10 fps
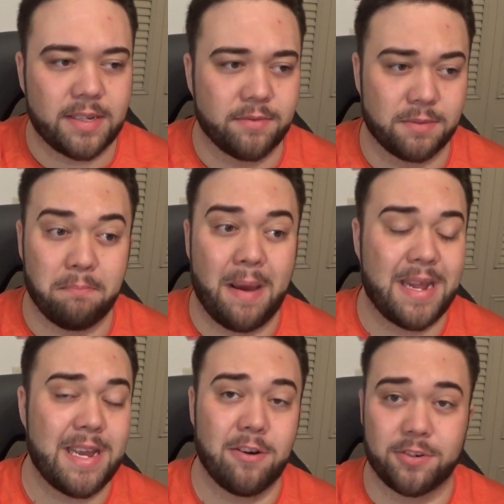It was
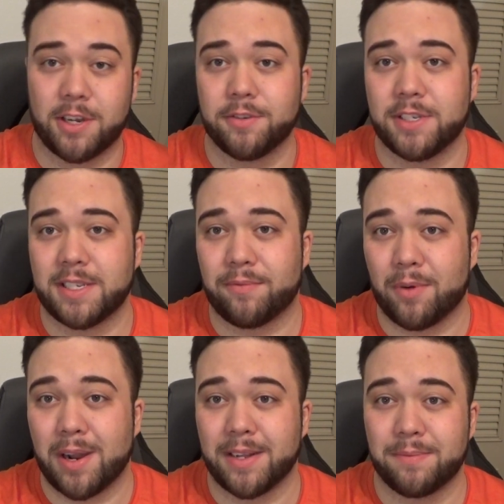many years ago since I've
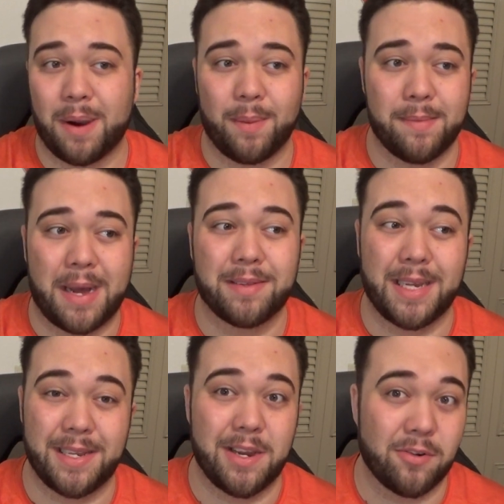read it, probably about
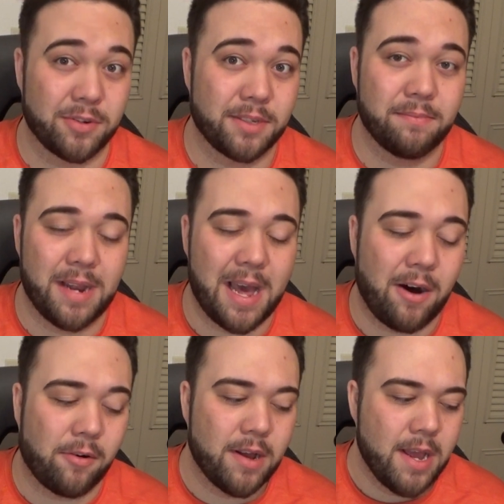10 years
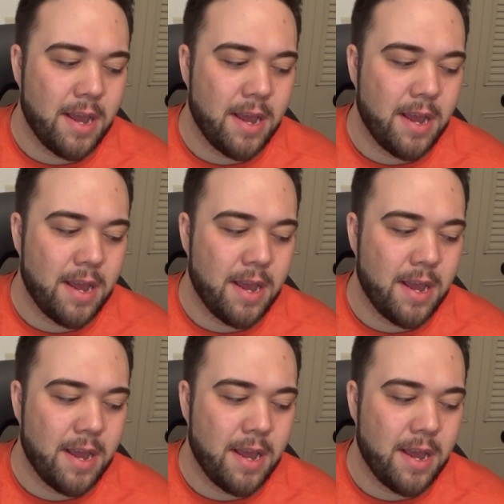now.